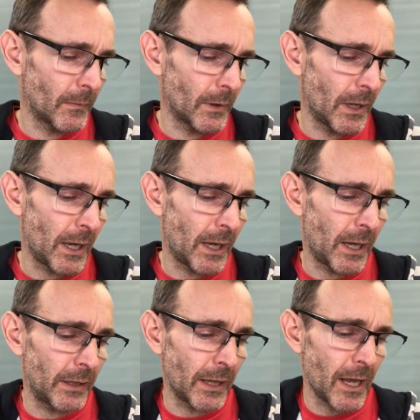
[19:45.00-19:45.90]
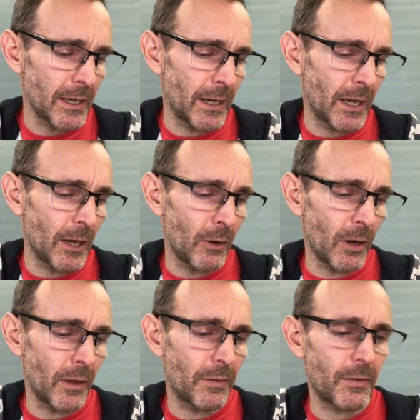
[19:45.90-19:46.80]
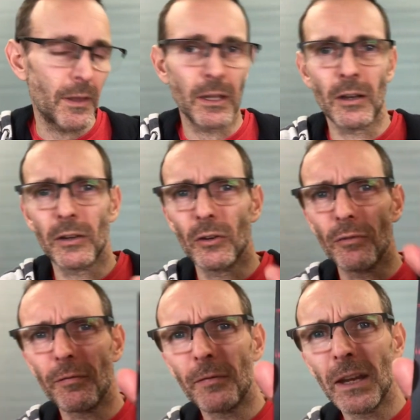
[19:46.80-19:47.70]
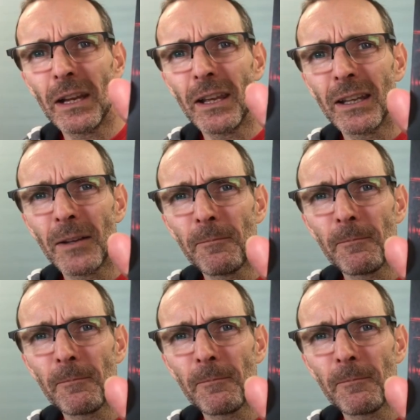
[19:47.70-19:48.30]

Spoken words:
And Hey Now, I Think I Got a Feeling.